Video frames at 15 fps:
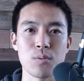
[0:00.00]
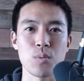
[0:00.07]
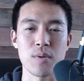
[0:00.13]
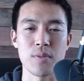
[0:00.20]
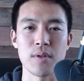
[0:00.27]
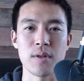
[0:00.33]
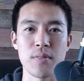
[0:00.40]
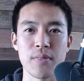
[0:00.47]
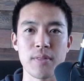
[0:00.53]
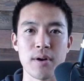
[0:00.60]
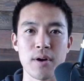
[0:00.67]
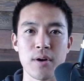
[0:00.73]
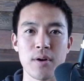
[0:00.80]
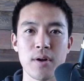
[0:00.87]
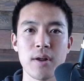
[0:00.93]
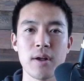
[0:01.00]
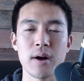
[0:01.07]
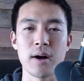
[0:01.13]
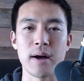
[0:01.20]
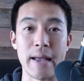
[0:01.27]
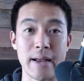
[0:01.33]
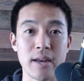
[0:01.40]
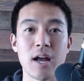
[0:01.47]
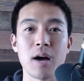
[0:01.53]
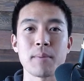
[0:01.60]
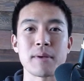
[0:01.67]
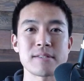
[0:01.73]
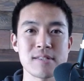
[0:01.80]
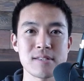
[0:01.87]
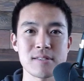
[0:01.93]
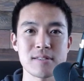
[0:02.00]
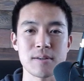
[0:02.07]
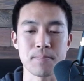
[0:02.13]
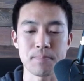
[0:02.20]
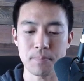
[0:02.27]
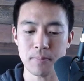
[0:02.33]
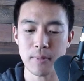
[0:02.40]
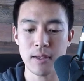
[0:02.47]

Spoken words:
within their economic system.